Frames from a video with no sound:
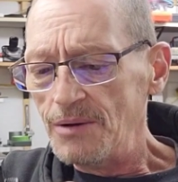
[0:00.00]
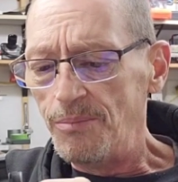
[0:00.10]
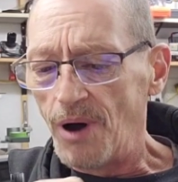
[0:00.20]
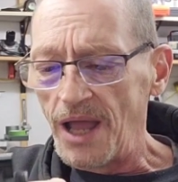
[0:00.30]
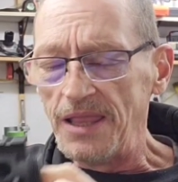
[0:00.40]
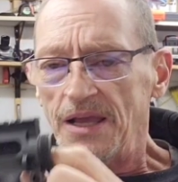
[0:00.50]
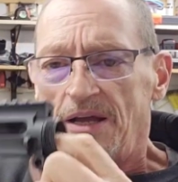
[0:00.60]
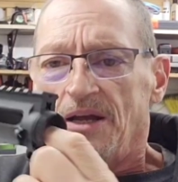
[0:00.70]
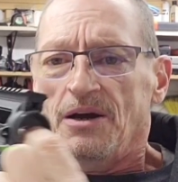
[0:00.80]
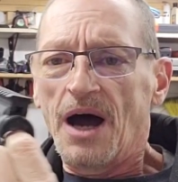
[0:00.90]
but
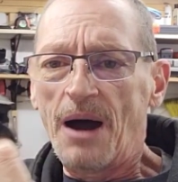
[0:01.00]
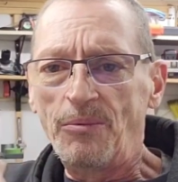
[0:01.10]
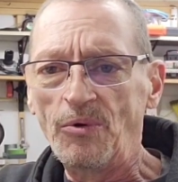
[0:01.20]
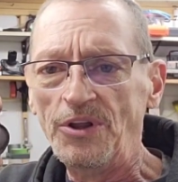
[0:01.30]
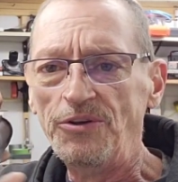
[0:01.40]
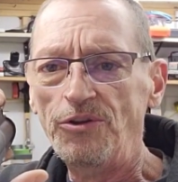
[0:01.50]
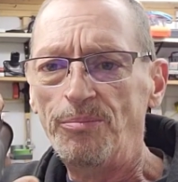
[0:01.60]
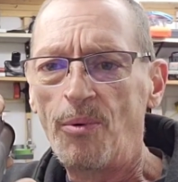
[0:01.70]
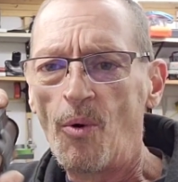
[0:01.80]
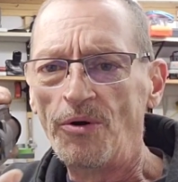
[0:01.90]
I'm going to do the
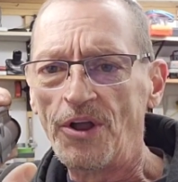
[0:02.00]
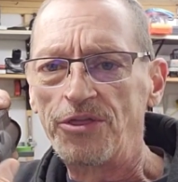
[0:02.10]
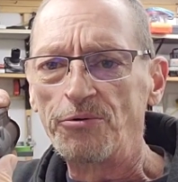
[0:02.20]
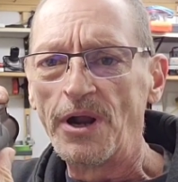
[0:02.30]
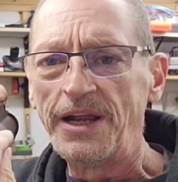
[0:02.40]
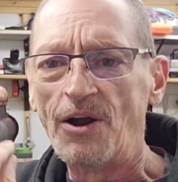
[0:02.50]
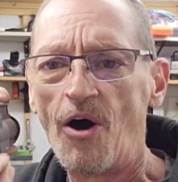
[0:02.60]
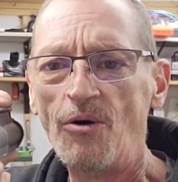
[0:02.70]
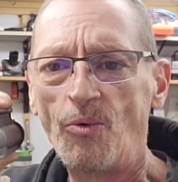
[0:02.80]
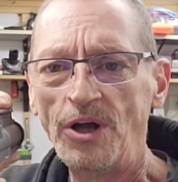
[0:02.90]
bore and the threading
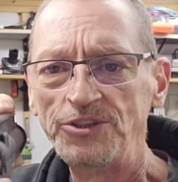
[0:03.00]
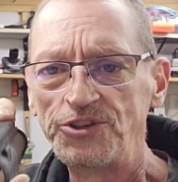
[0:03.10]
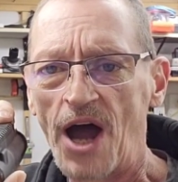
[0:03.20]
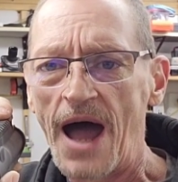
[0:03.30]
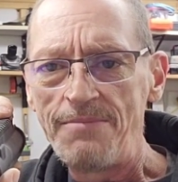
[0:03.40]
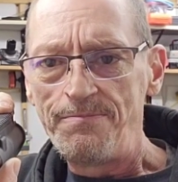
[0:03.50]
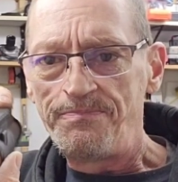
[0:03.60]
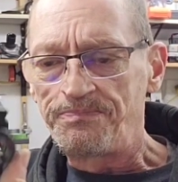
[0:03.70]
all at one shot.